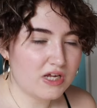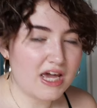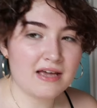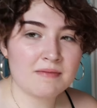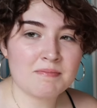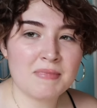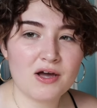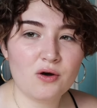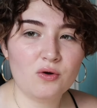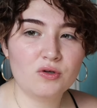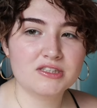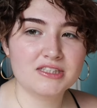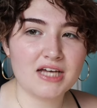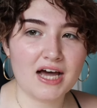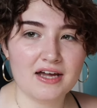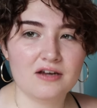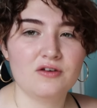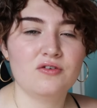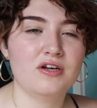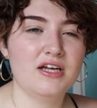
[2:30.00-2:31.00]
take my old
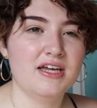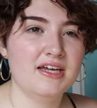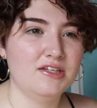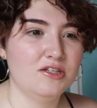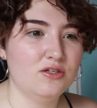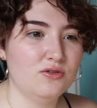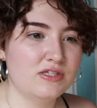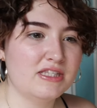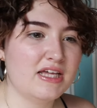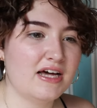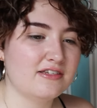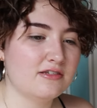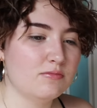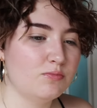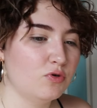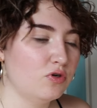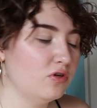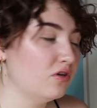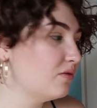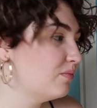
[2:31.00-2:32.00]
diary and use that as a
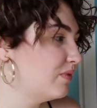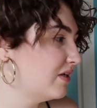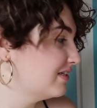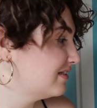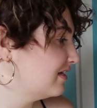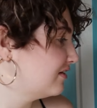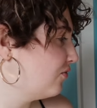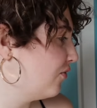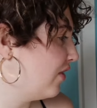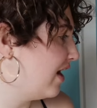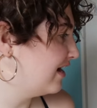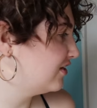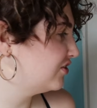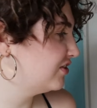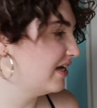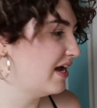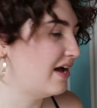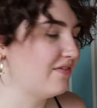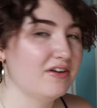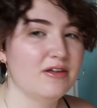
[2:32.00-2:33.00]
book because I don't
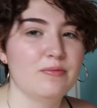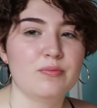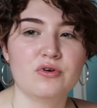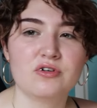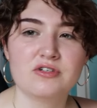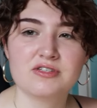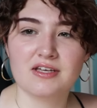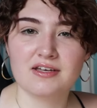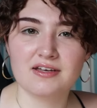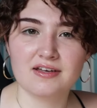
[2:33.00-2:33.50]
actually have any books